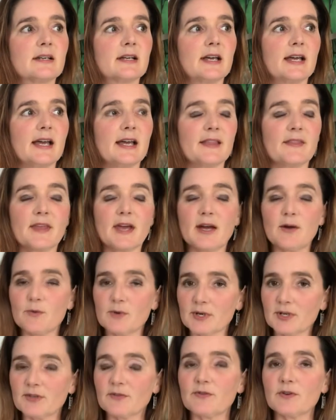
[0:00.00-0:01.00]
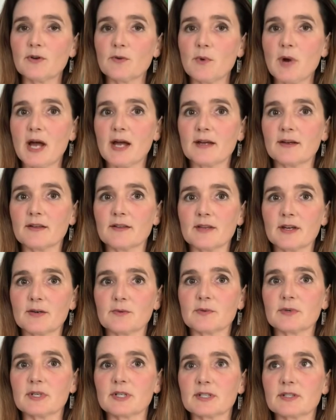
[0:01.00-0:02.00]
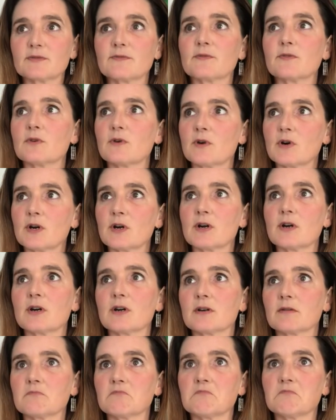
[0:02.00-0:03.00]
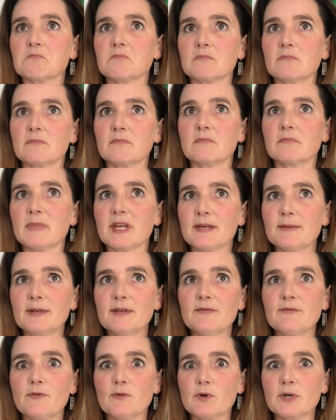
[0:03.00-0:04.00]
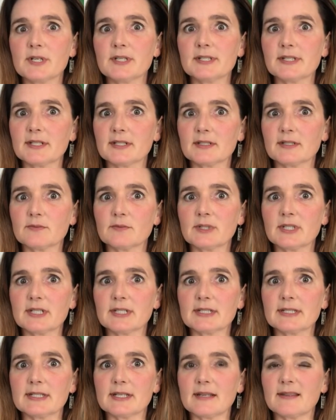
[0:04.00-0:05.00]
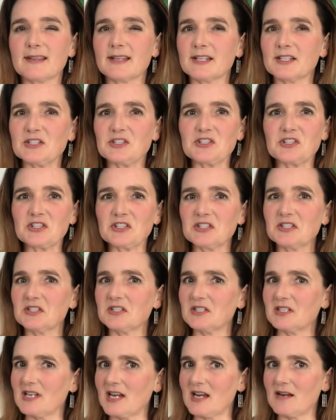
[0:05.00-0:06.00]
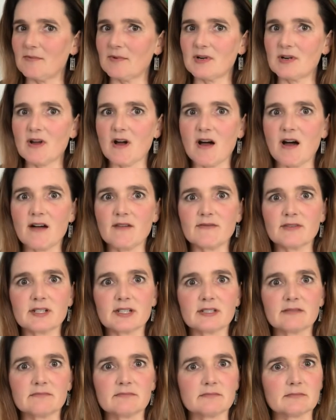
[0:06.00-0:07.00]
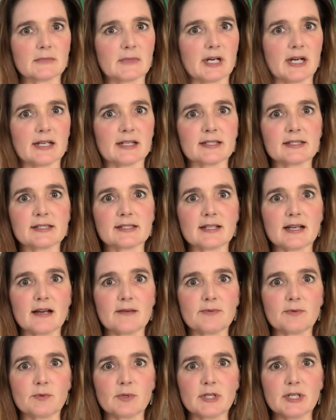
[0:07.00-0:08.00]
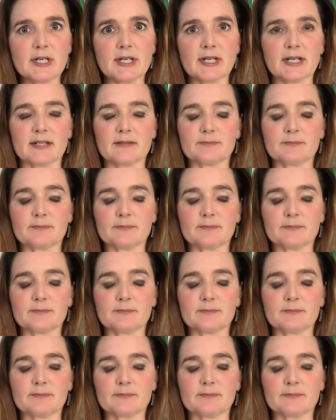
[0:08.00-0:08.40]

And that worked for a while. That worked for maybe four to six weeks, and then it just tapered off and kind of stopped working.